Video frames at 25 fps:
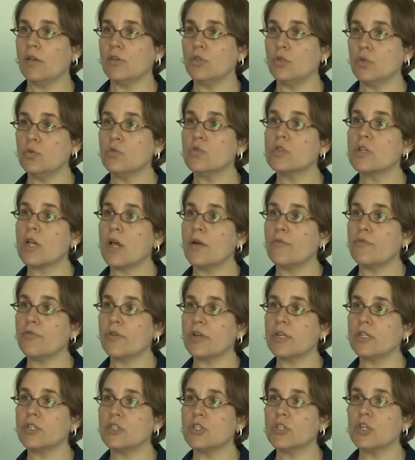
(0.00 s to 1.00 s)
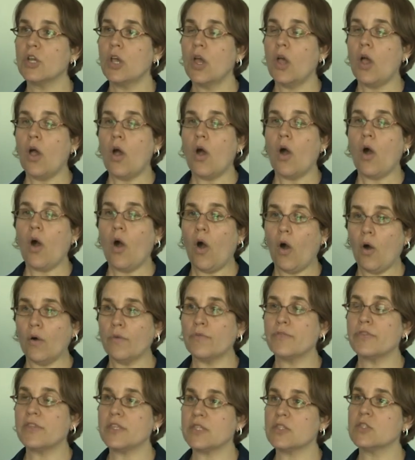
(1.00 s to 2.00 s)
news coverage
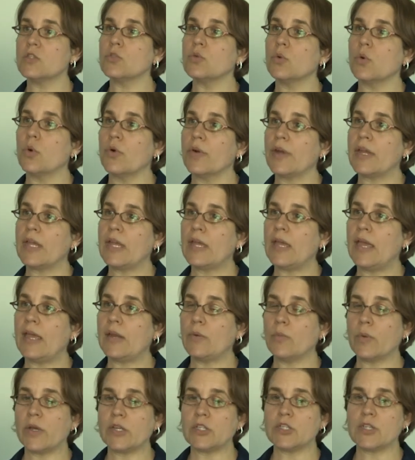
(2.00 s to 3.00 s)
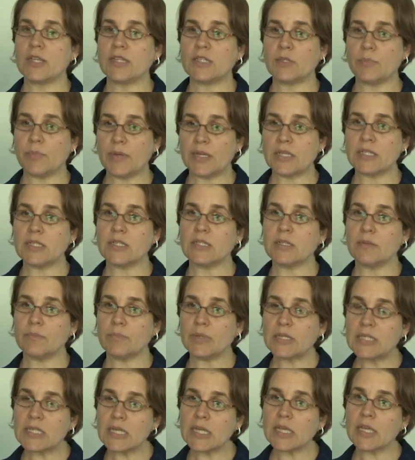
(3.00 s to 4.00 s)
of this story, in which they depicted in
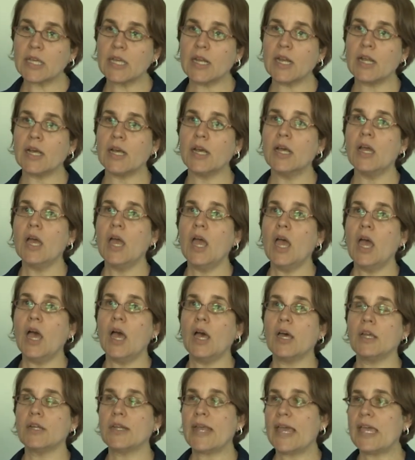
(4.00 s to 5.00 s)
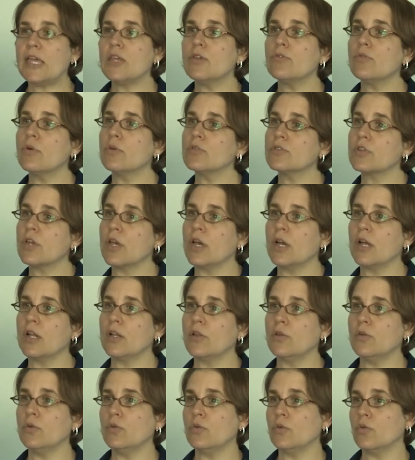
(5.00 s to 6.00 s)
particular an 8-year-old girl
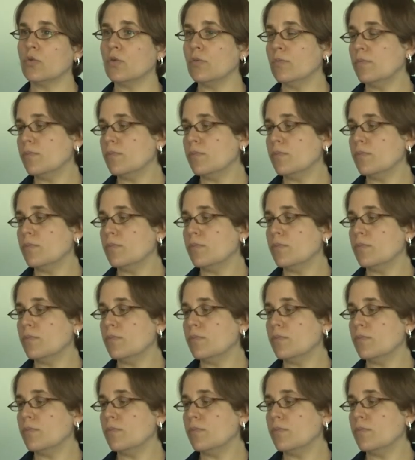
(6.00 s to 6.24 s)
who